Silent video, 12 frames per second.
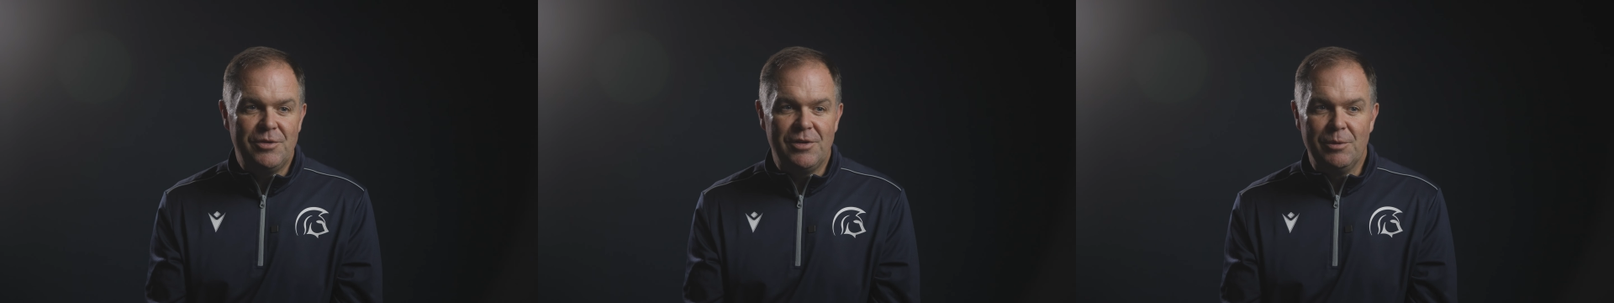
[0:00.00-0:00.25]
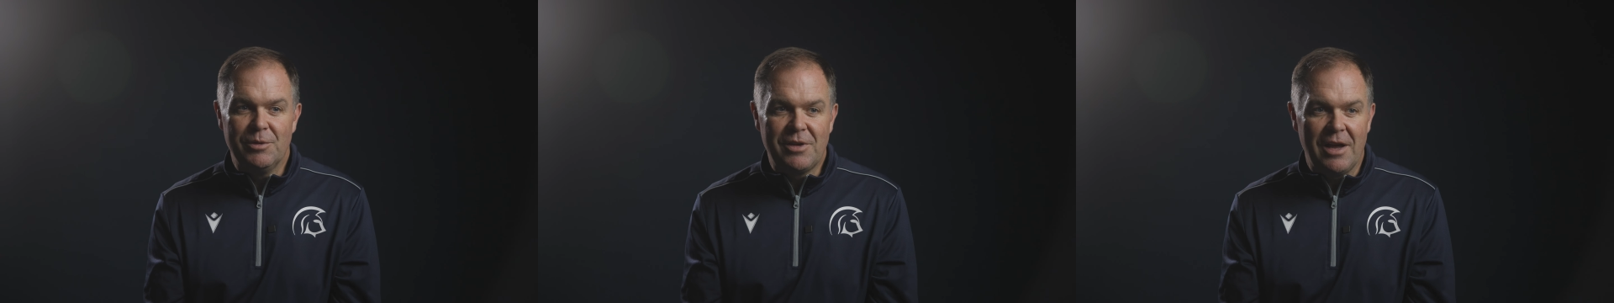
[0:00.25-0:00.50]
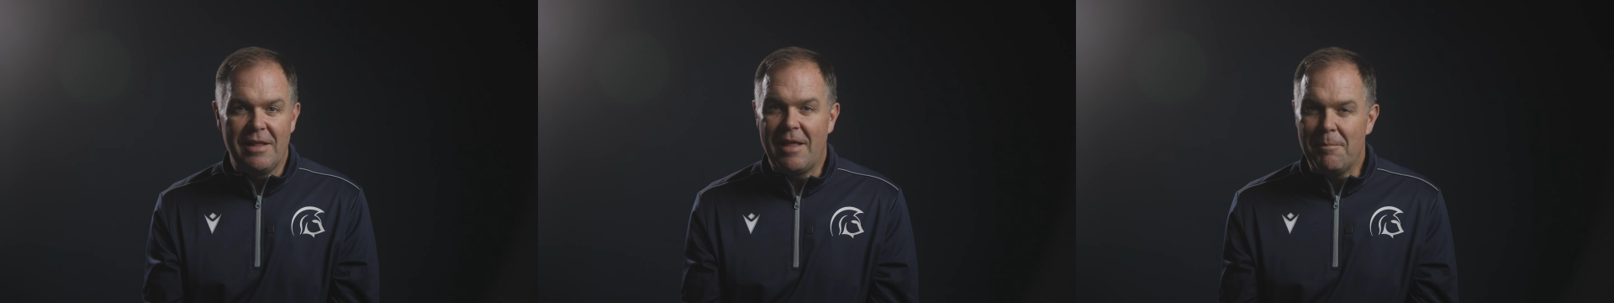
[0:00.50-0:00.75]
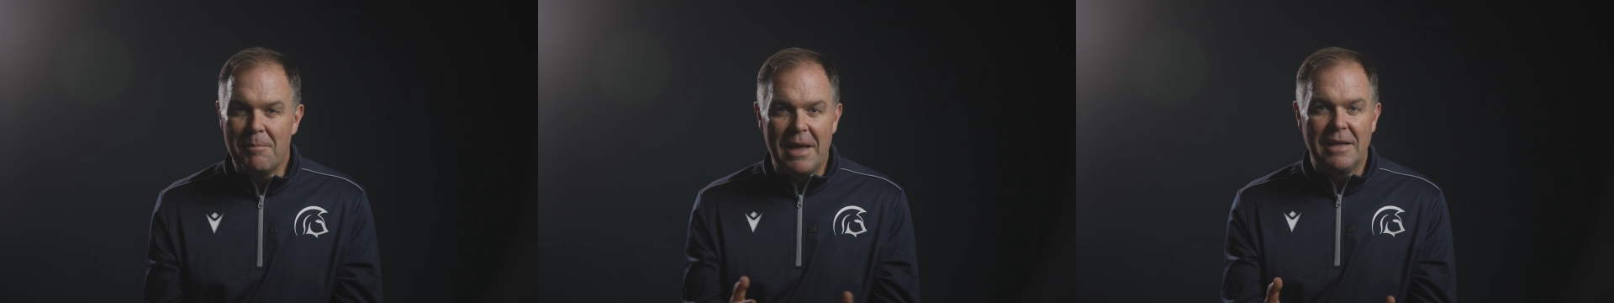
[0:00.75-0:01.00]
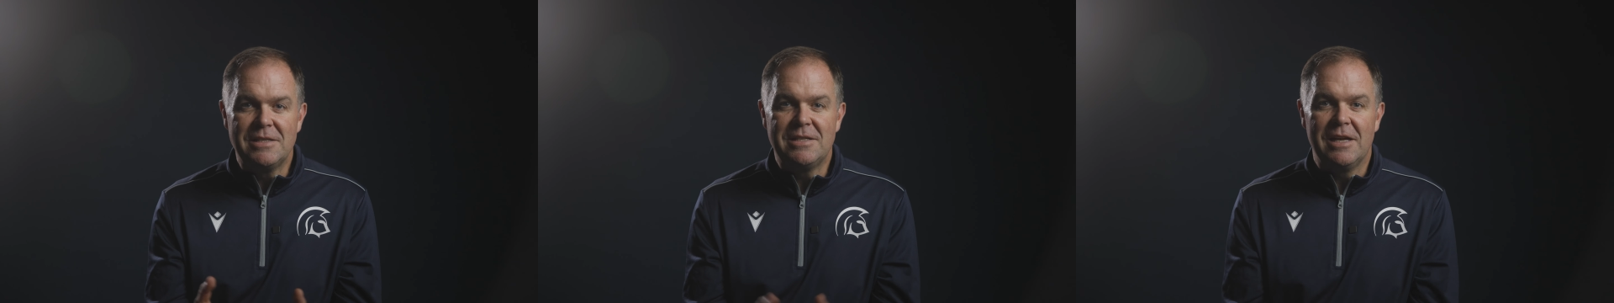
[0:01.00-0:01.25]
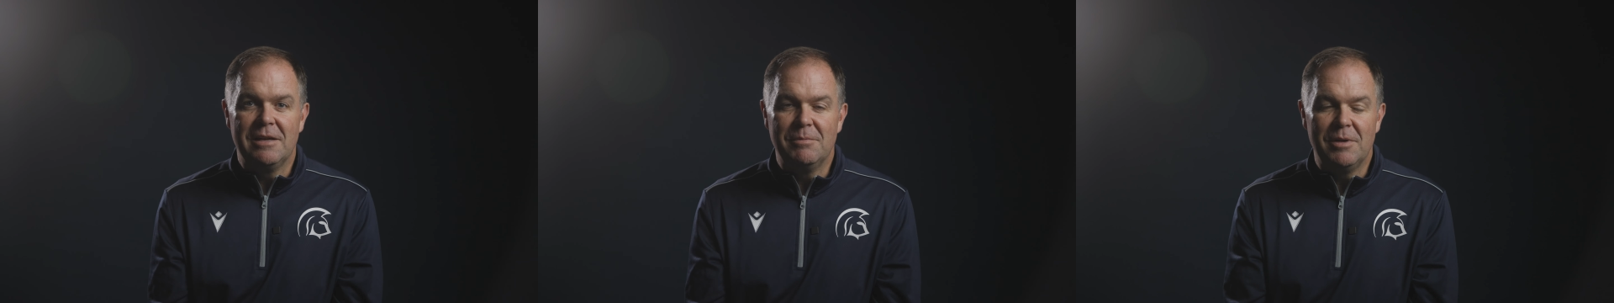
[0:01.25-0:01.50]
she was kind of that
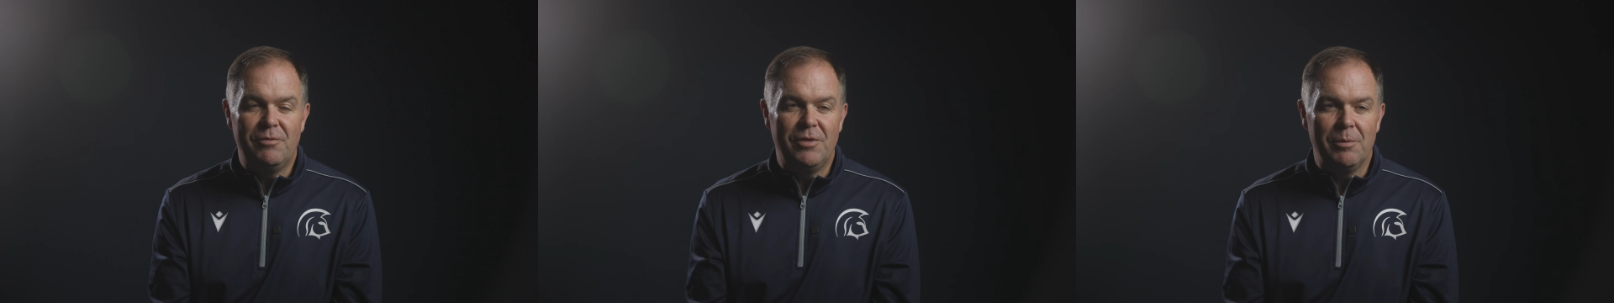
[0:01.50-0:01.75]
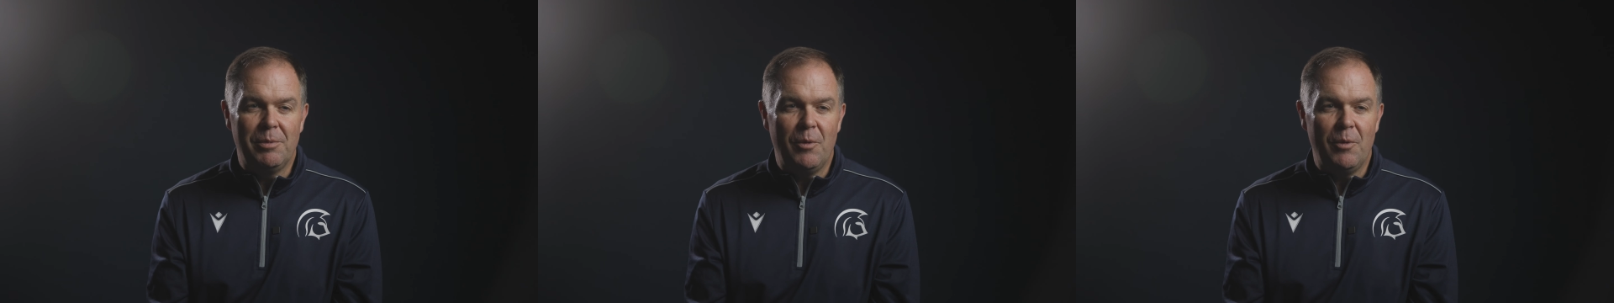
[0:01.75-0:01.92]
mainstay in midfield.